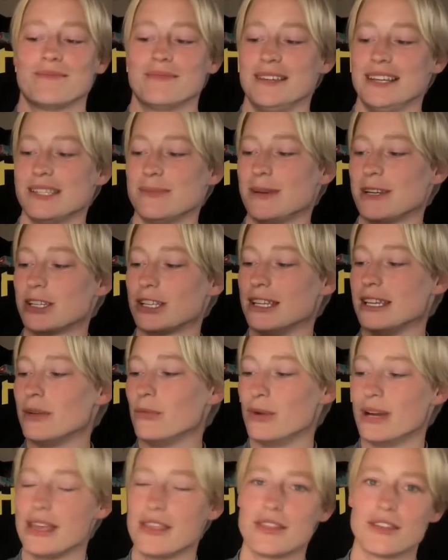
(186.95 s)
especially
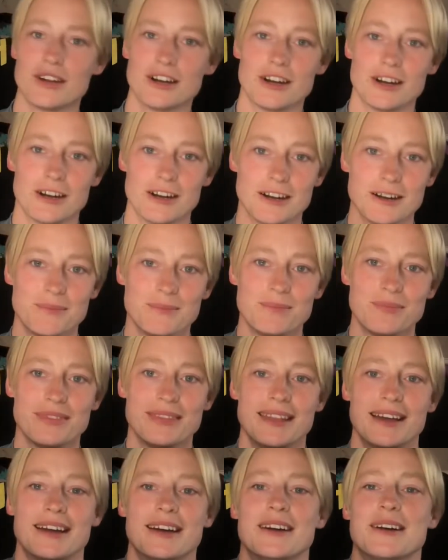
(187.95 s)
with her.
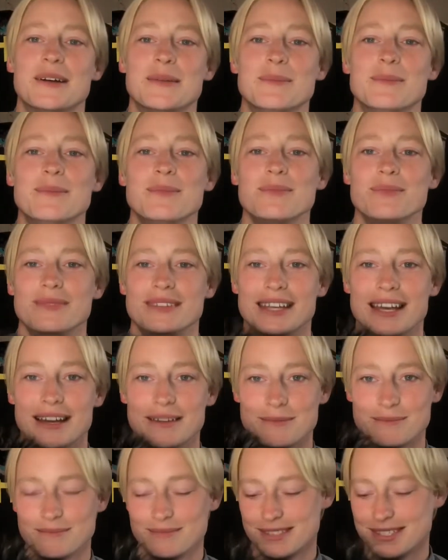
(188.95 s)
Yeah,
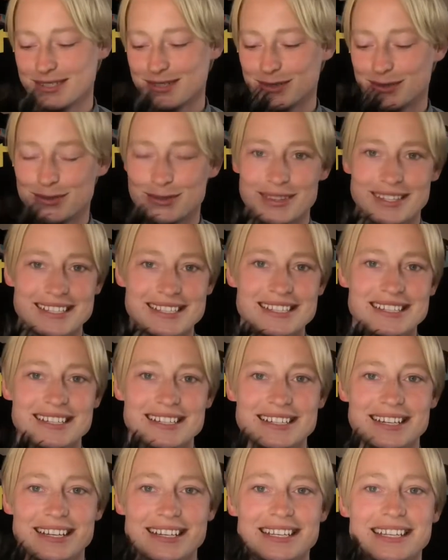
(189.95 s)
so this is
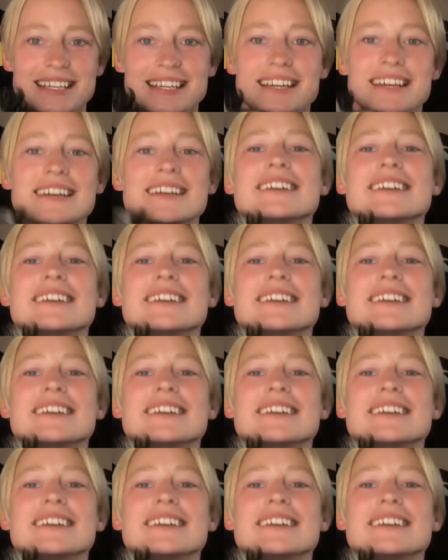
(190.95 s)
Kentucky,